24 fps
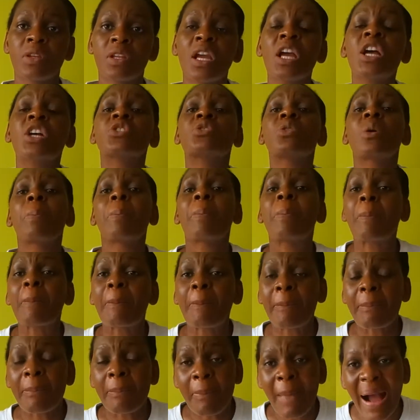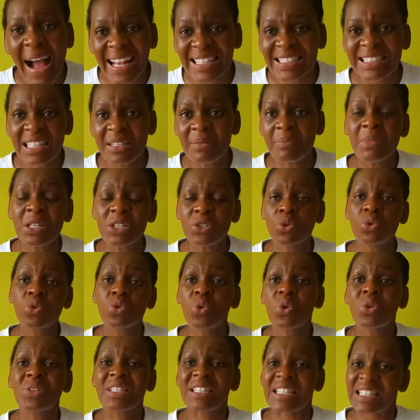So asking me to
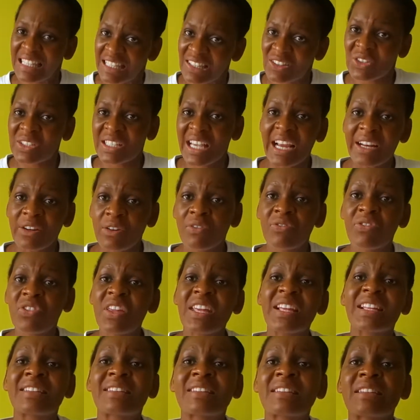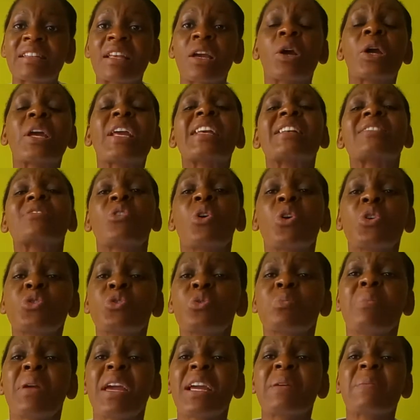do those kind of things is going to
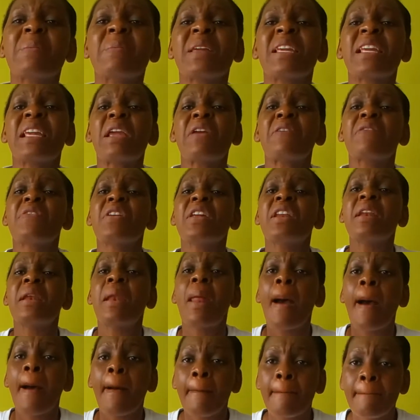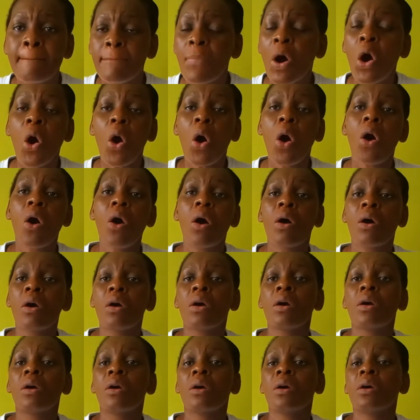make me even more
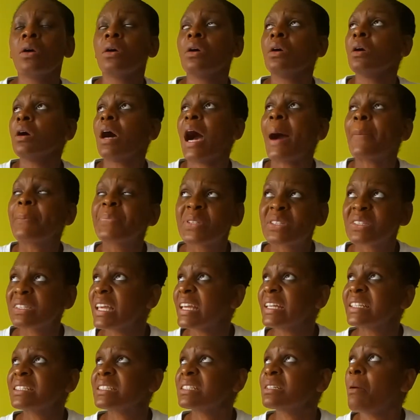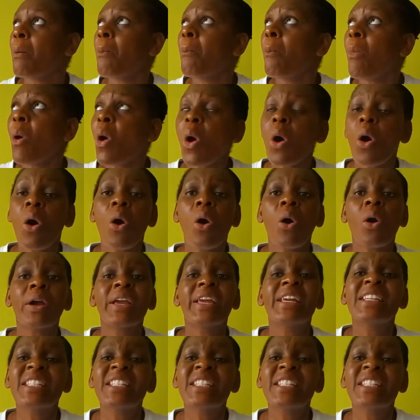upset, more in